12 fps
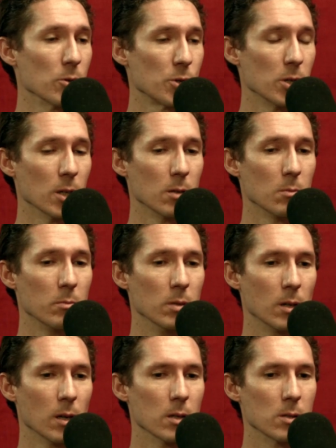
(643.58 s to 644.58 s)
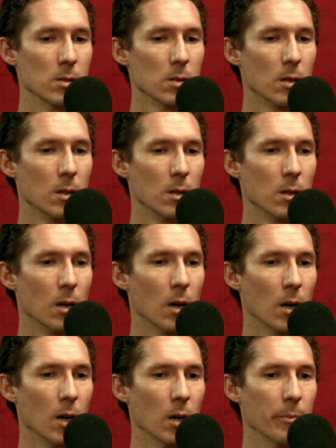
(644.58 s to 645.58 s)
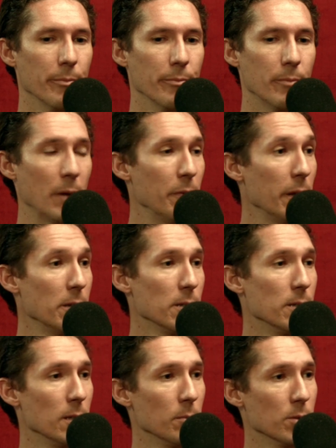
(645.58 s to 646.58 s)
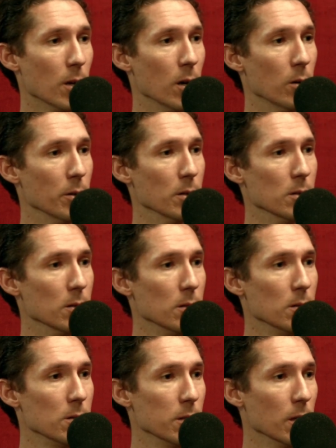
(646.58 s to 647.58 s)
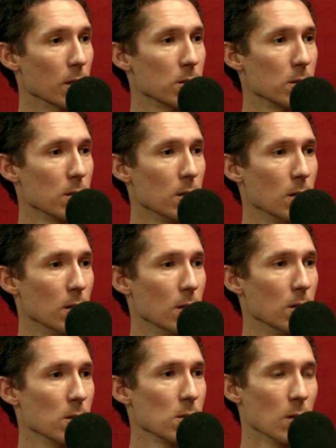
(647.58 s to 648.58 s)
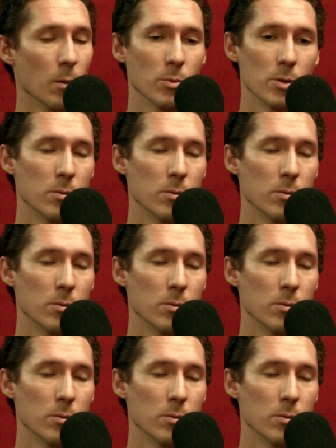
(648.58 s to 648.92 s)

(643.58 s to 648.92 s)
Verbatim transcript: shit because um, my fantasy team's 0 and 6 Oh, okay. So, so you just